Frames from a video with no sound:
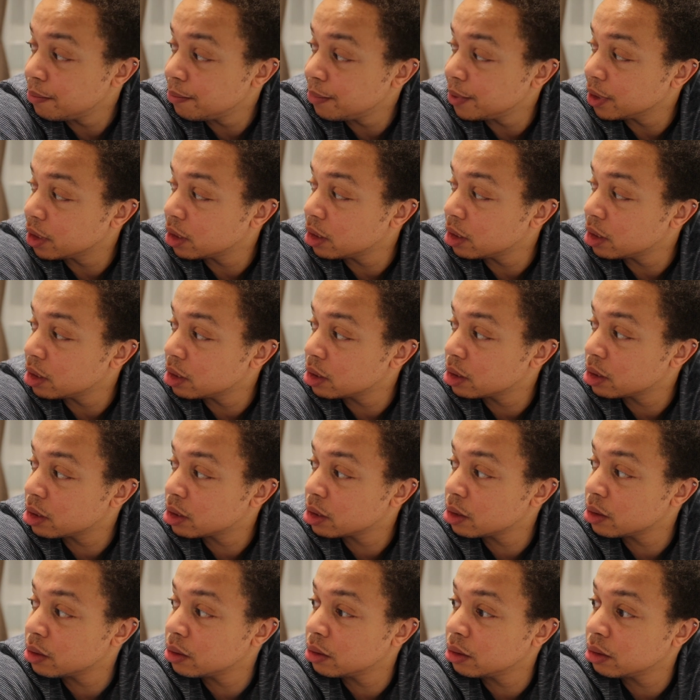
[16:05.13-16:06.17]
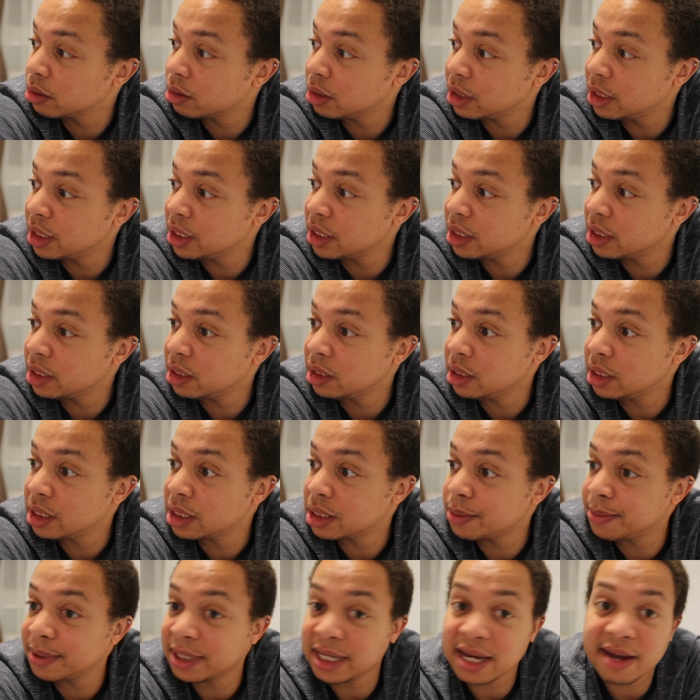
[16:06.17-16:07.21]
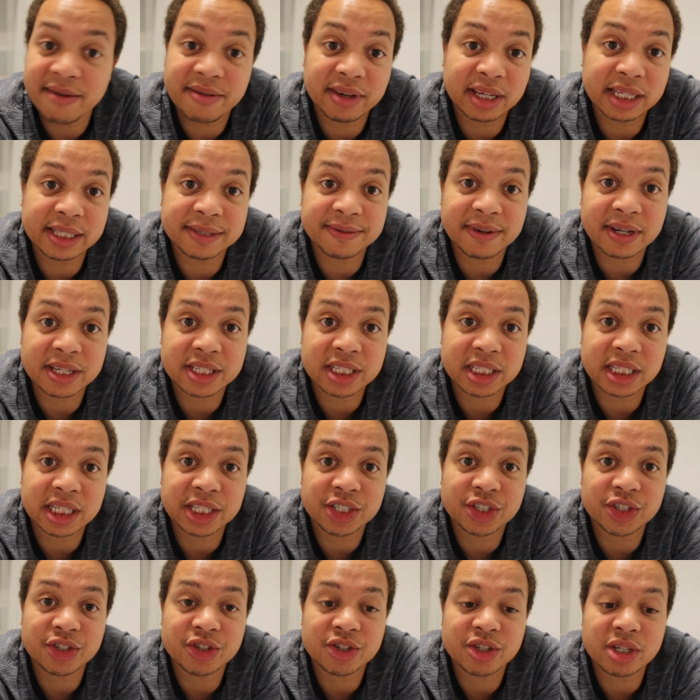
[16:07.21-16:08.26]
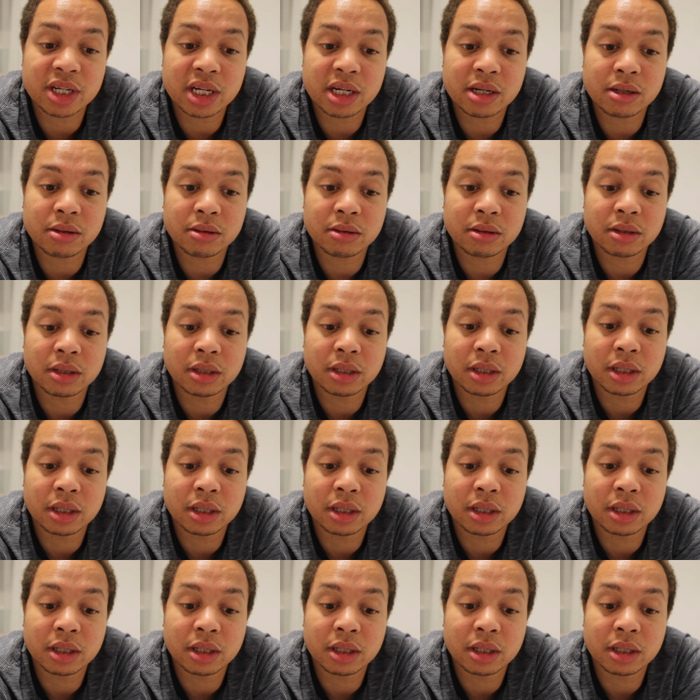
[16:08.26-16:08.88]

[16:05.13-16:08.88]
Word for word: because he needs to be having his vaccinations now.